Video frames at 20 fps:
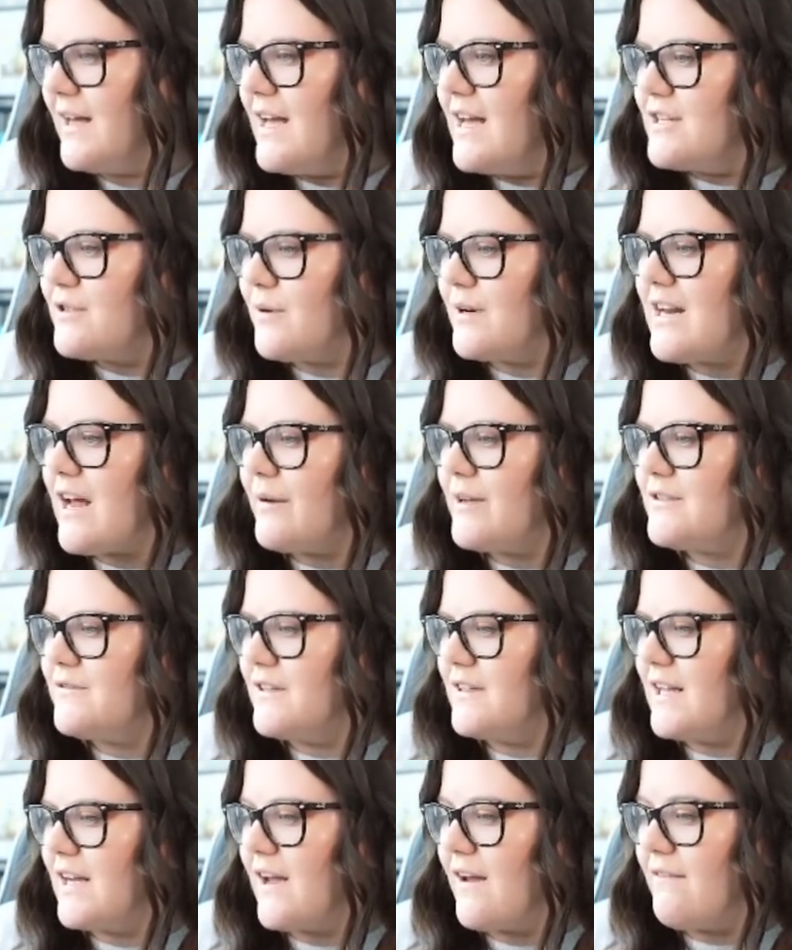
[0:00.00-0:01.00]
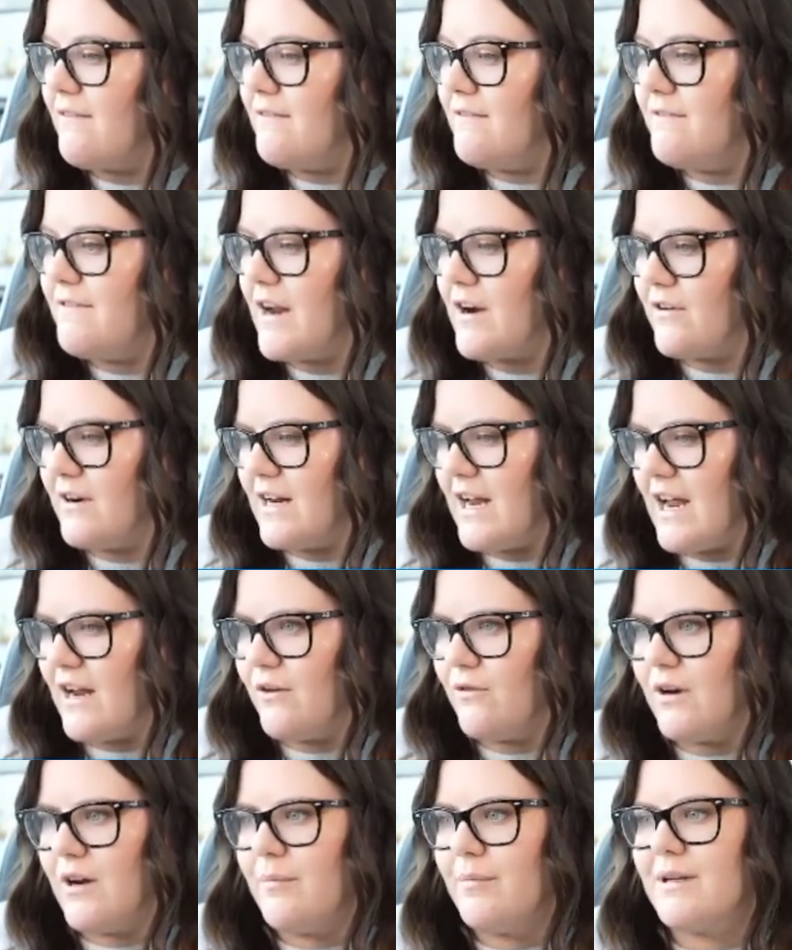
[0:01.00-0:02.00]
So right now he's feeling very
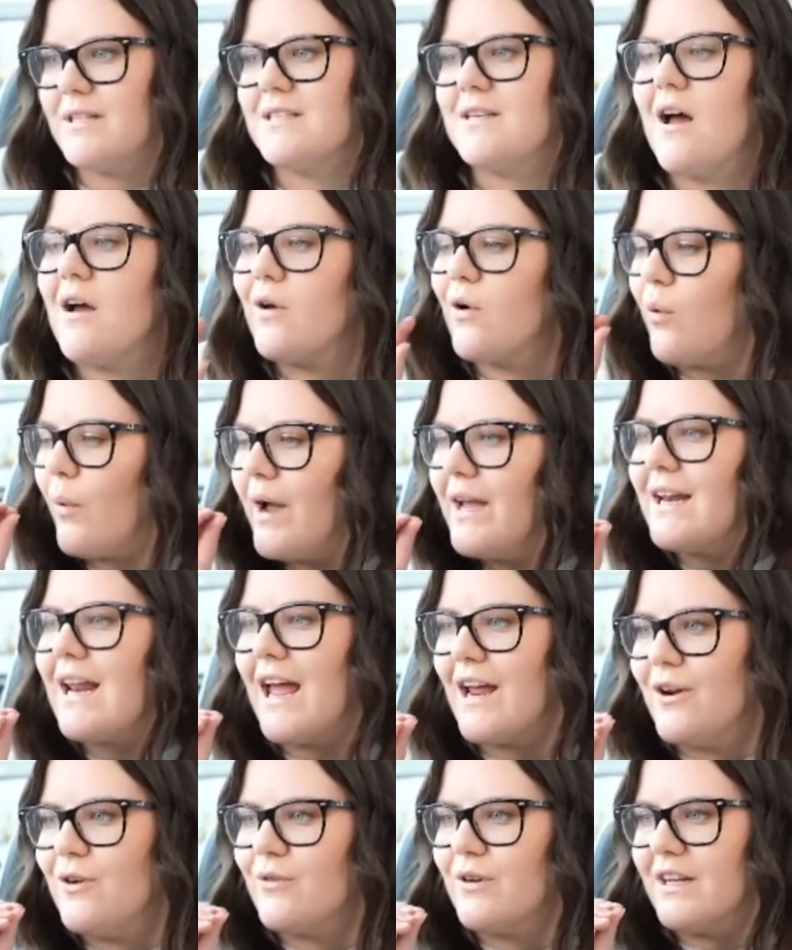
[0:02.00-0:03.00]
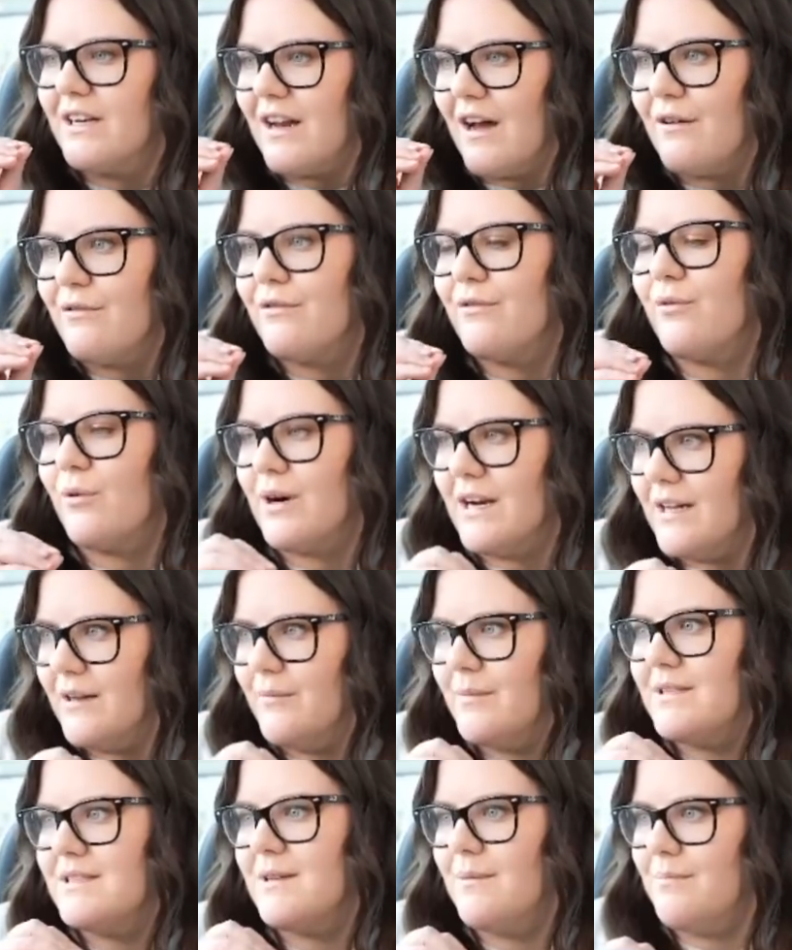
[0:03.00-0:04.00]
angry, but it's not quite angry enough for
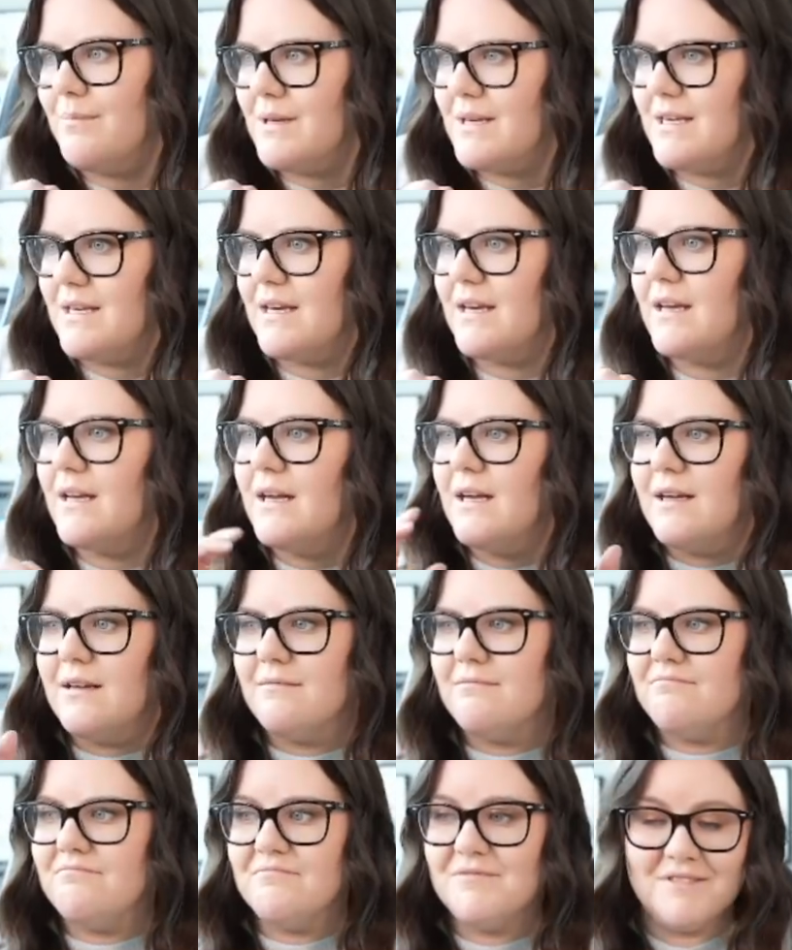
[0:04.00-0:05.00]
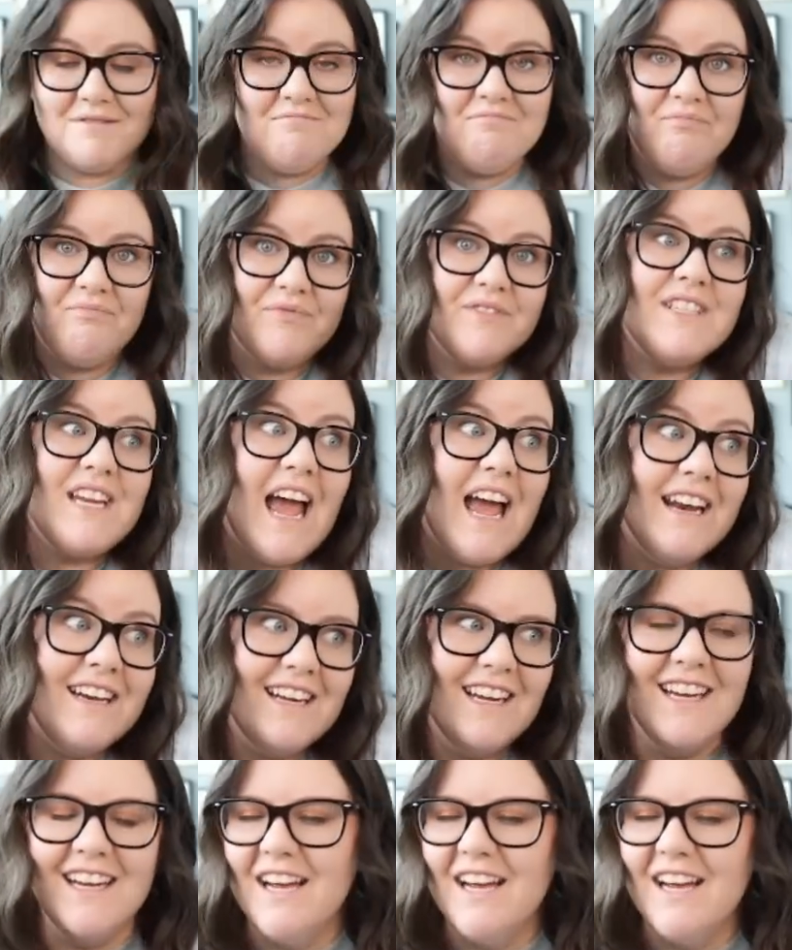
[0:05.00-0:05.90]
him to be dead.